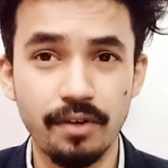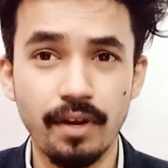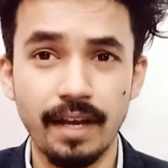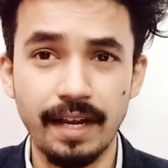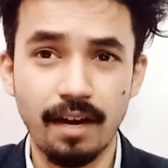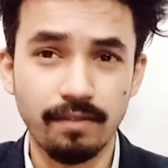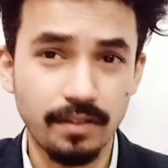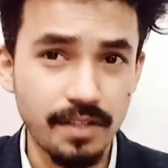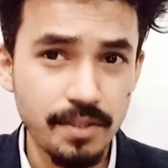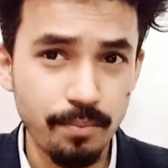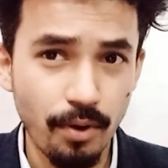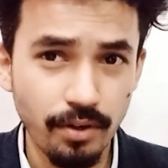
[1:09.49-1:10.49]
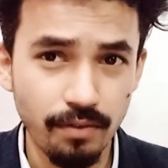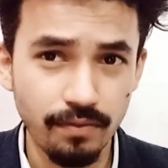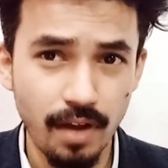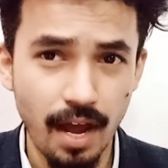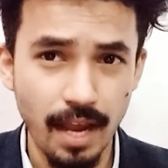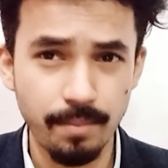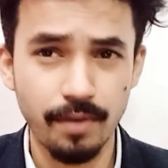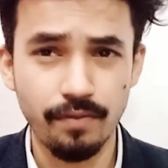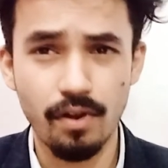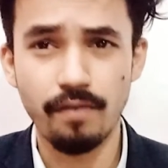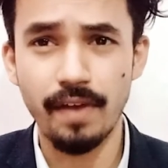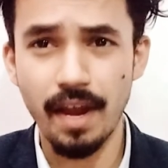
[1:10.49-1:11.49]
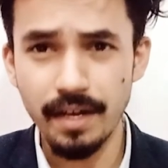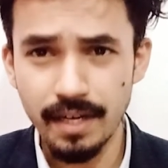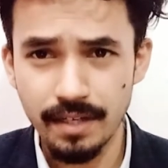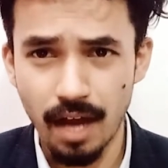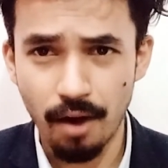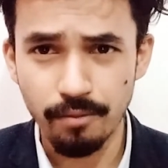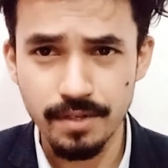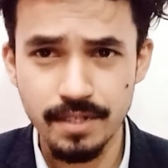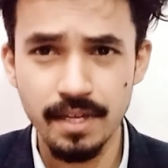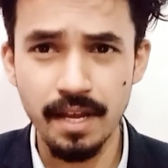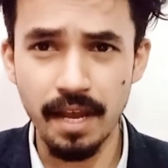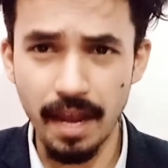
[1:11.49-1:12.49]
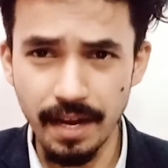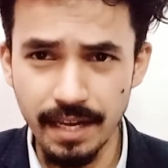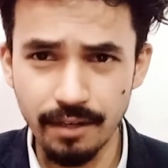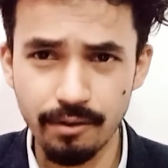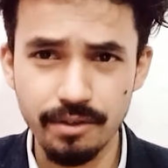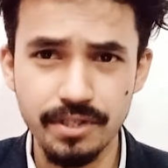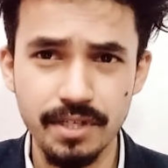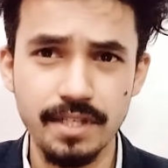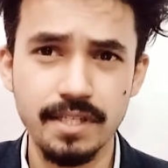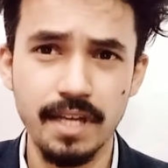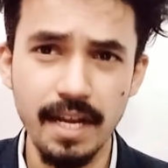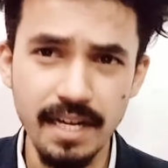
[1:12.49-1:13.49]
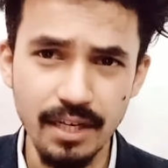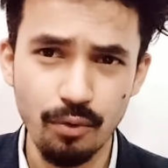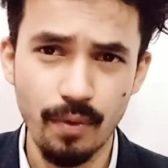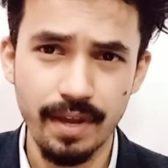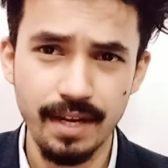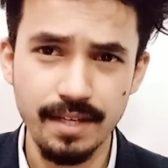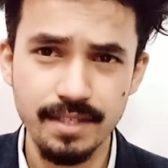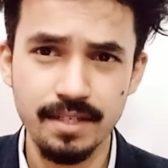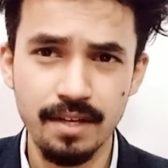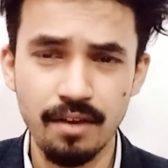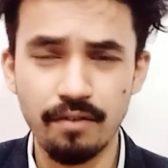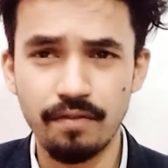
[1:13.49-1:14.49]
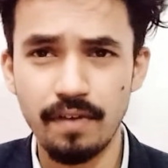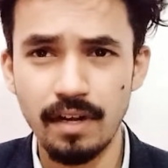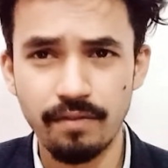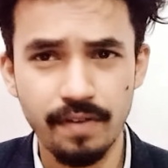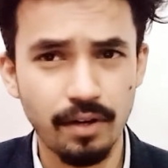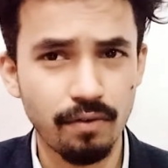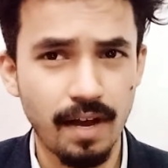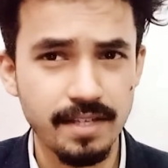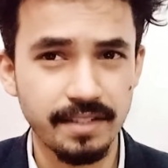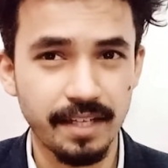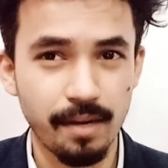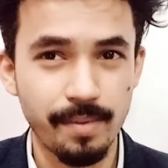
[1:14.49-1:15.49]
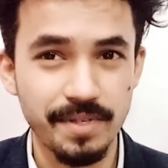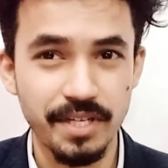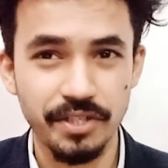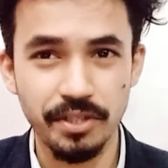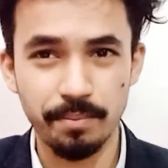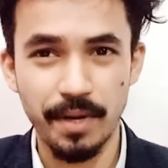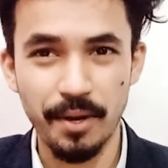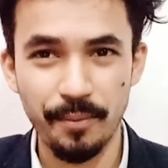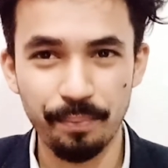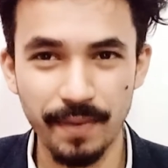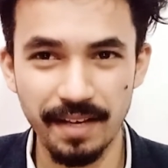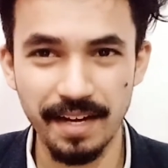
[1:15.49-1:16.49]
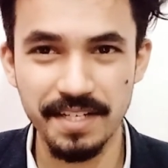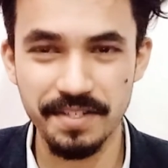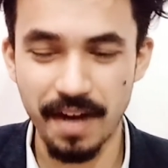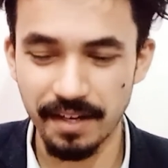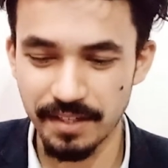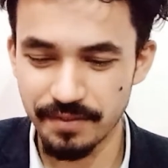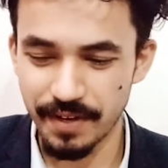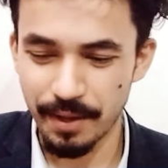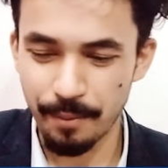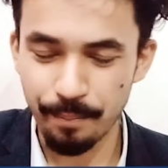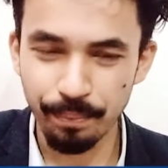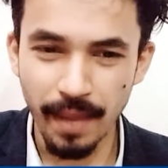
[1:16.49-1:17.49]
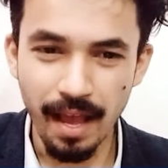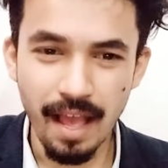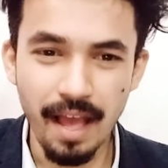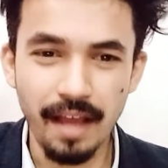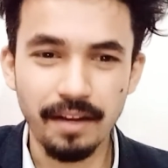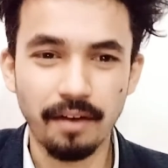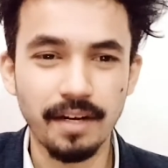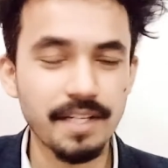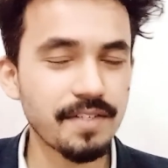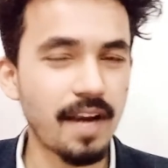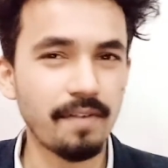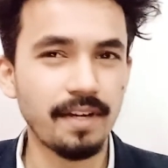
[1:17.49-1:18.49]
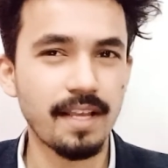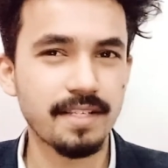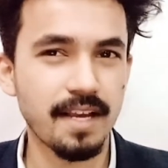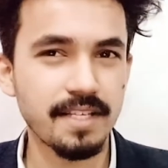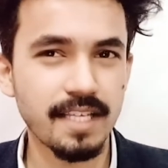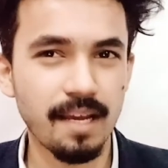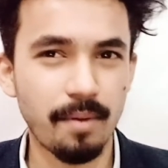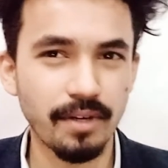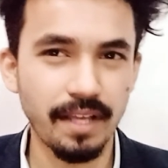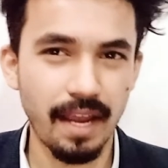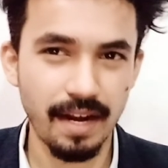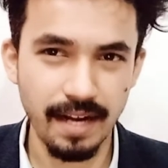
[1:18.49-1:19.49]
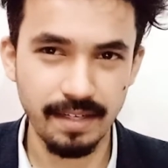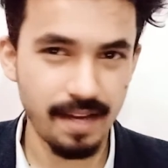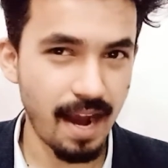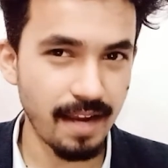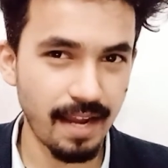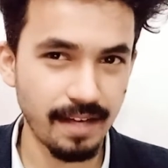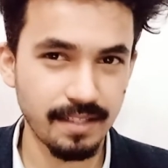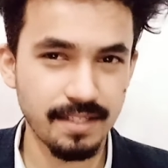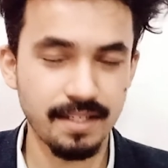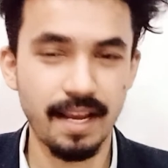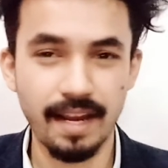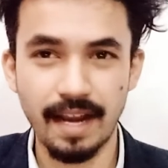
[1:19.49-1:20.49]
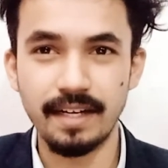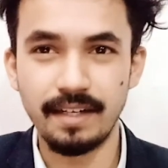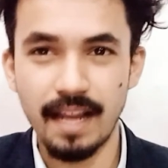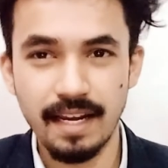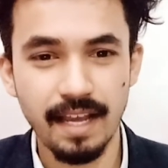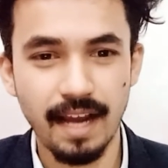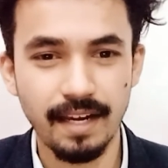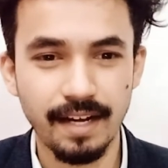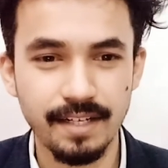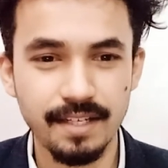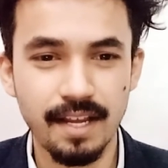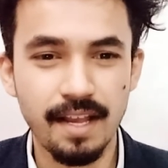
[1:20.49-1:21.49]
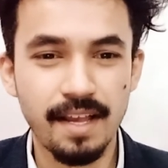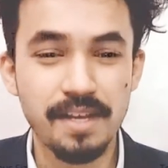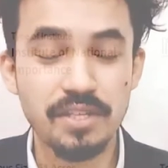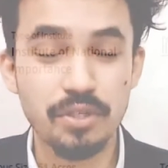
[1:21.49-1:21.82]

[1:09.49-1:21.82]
again, after this point of time, if you have any doubts, any questions, any queries, feel free to ask in the comment section below. Let's start this video. Now let's start with discussing about the NIT highlights, NIT Delhi highlights. So